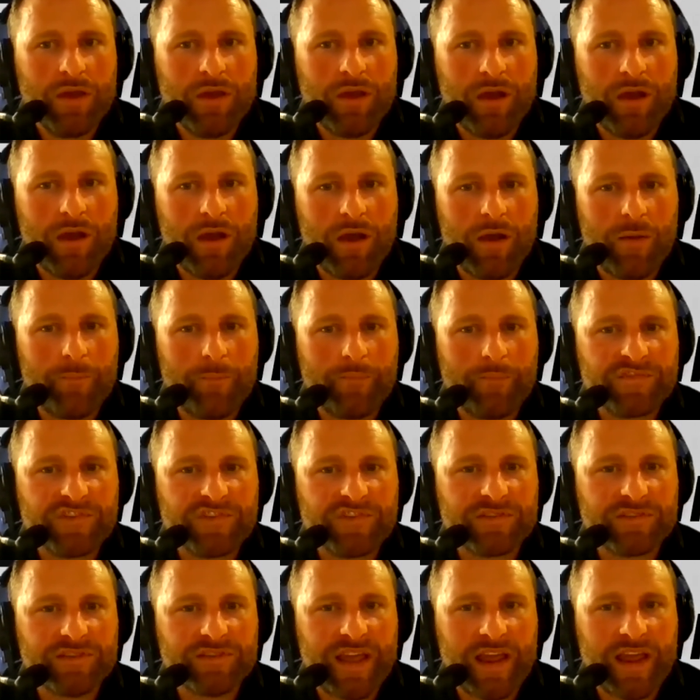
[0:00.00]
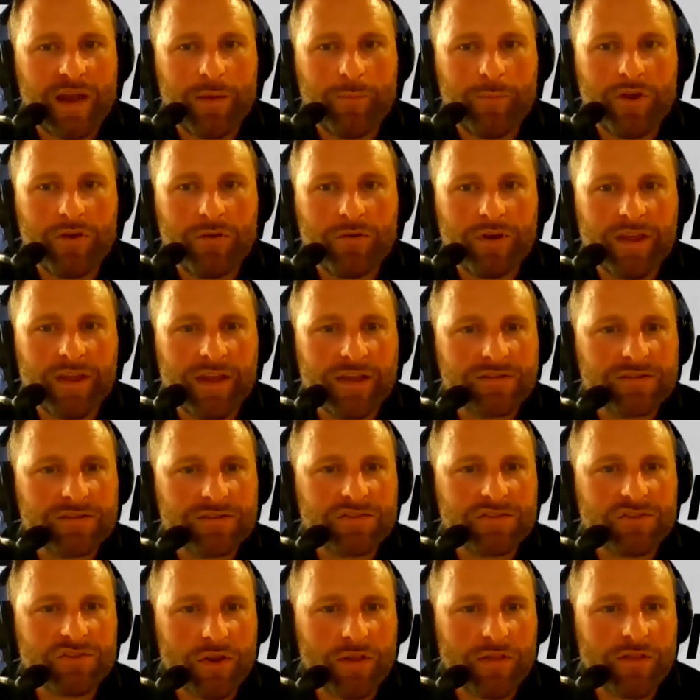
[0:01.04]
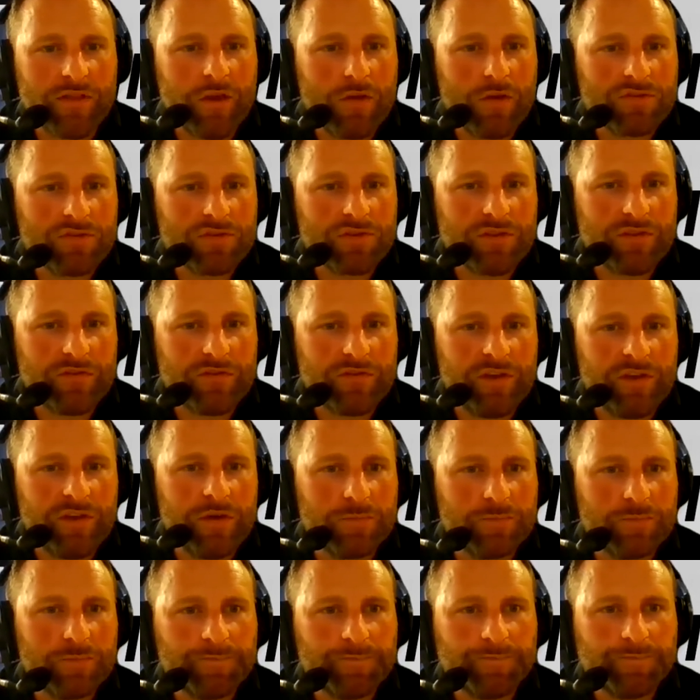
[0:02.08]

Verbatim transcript: um, sustainability as a strength coach in the field.